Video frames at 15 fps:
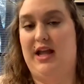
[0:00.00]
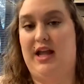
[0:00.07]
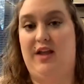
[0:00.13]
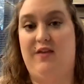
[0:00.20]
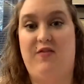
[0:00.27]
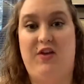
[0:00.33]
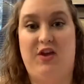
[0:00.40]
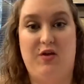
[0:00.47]

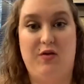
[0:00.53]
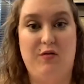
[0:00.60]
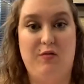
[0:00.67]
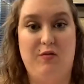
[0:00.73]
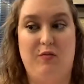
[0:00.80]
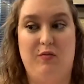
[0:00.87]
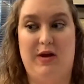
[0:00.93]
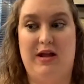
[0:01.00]
If
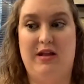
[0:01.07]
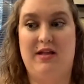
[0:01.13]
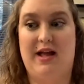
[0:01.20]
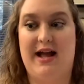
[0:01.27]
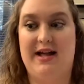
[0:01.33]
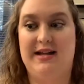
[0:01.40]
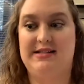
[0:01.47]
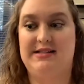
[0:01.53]
you
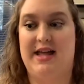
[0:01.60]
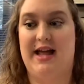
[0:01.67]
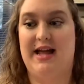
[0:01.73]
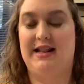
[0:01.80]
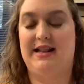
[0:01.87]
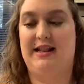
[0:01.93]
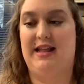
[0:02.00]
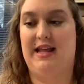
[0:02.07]
realize
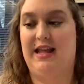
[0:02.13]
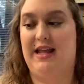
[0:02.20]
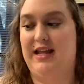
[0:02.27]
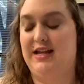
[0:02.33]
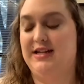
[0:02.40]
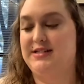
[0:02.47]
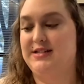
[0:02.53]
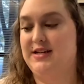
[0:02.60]
that
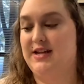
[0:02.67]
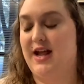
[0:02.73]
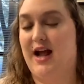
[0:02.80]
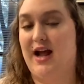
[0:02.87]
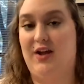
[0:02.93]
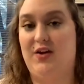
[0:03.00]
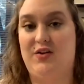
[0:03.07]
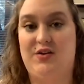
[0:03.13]
the
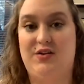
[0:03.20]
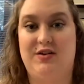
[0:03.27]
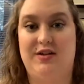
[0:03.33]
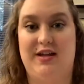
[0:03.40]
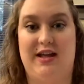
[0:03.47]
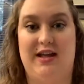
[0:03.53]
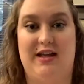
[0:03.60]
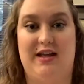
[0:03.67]
denial
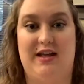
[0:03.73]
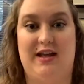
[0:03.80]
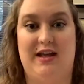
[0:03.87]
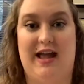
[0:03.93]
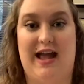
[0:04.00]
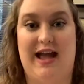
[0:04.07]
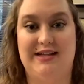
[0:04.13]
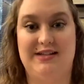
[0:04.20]

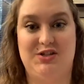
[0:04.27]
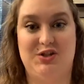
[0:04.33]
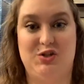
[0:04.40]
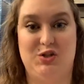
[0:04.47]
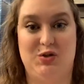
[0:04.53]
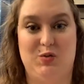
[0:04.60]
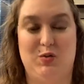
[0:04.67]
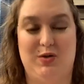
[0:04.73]
has to
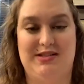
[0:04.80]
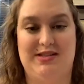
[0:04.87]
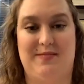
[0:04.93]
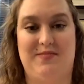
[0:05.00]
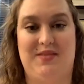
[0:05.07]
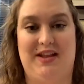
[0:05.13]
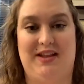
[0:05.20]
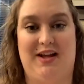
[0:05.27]
do with
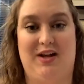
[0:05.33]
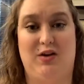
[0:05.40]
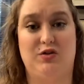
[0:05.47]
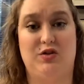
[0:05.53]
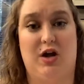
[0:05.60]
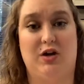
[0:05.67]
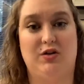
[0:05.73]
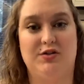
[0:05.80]
something that your
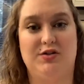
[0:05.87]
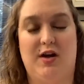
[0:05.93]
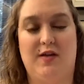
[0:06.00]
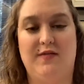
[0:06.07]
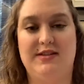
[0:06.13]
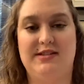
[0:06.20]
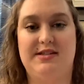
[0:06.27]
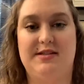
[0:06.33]
doctor's
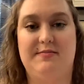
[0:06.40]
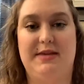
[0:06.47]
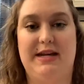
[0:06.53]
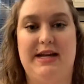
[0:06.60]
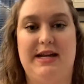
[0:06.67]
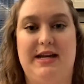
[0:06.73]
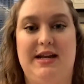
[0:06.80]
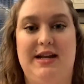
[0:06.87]
office
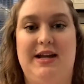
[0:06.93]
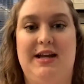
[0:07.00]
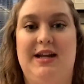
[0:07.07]
submitted,